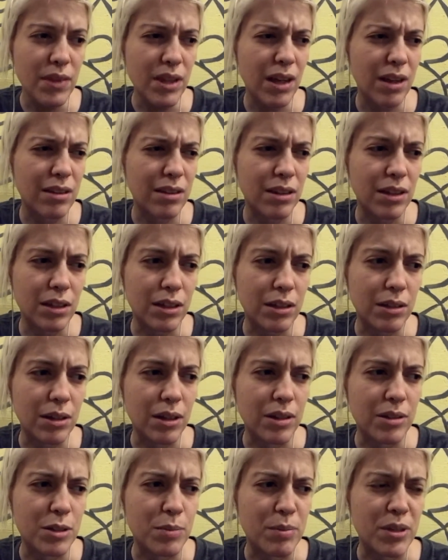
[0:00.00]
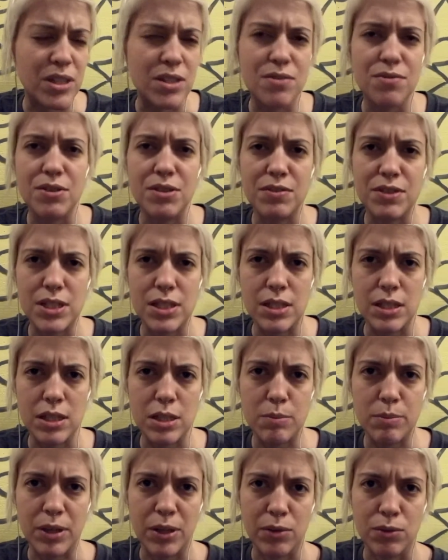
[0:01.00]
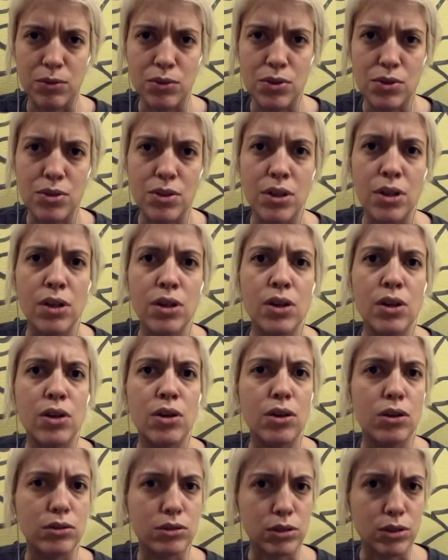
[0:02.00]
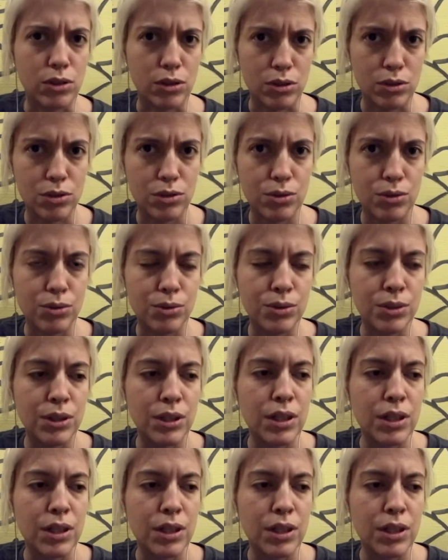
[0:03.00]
I think I spent £56 on the hostel.